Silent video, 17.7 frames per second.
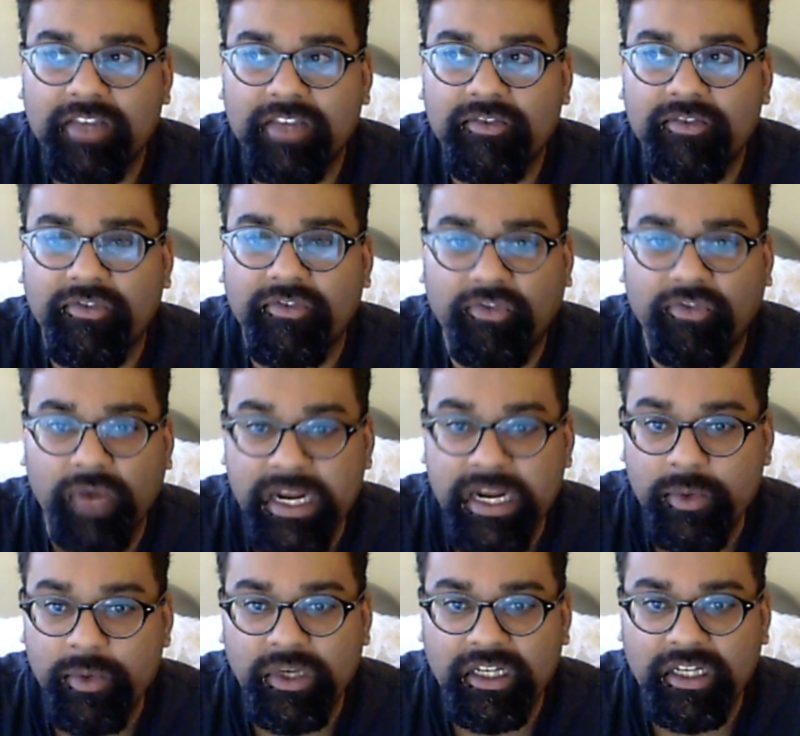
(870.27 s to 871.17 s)

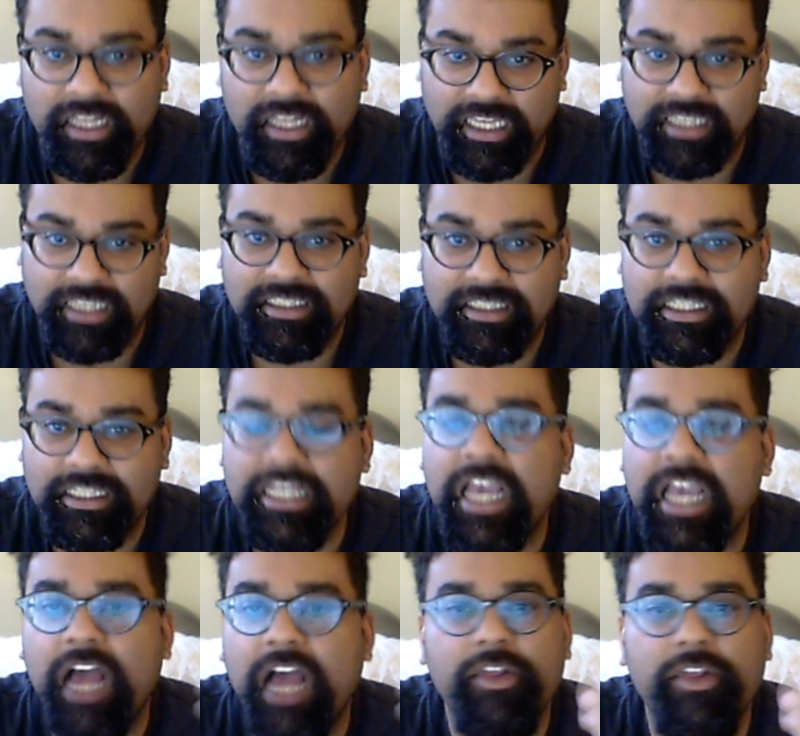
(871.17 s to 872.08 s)
frequently
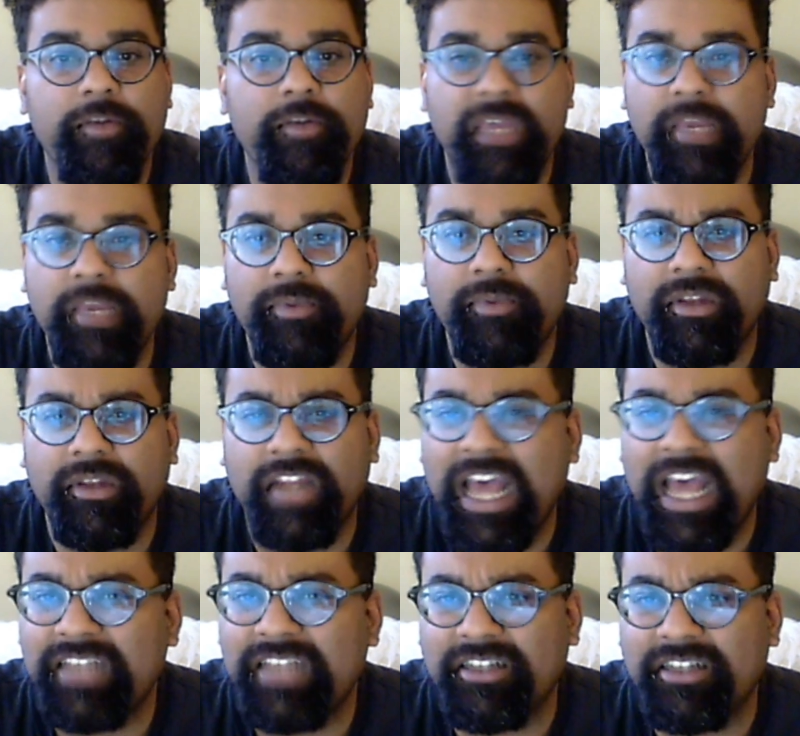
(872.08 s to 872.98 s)
see other people and
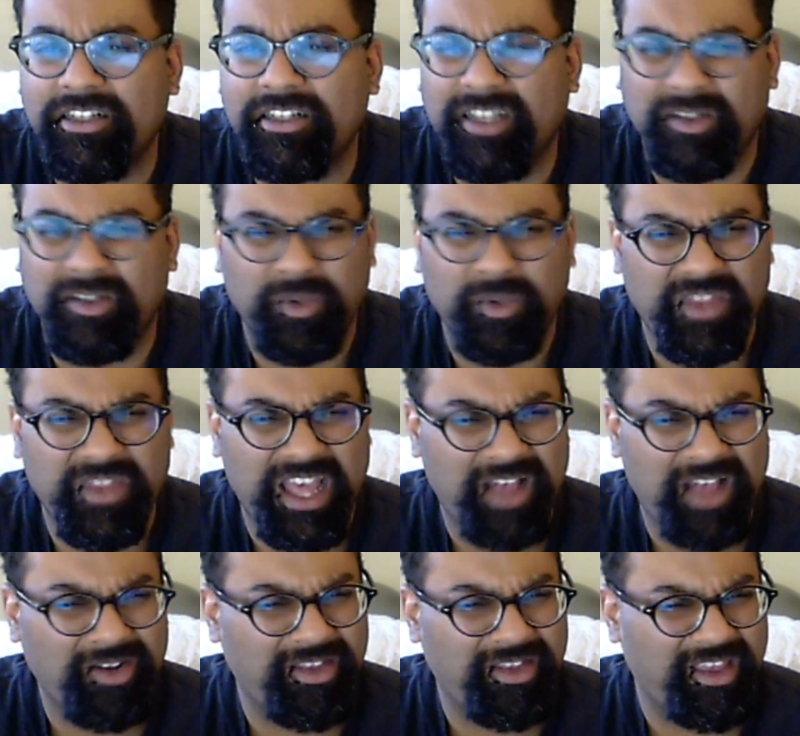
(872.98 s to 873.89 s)
ask ourselves, what the
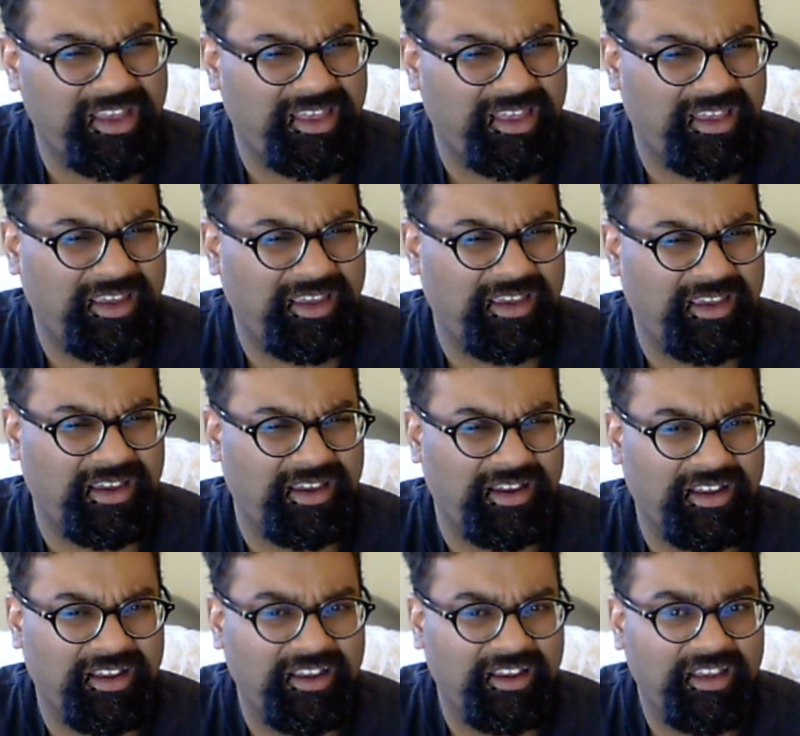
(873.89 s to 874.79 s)
hell are they
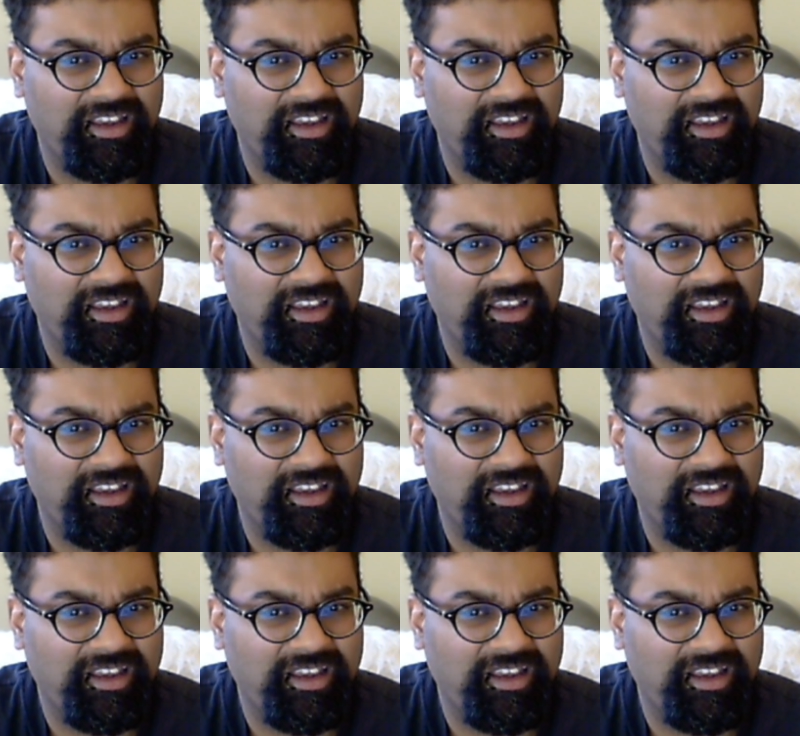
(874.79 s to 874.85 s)
thinking?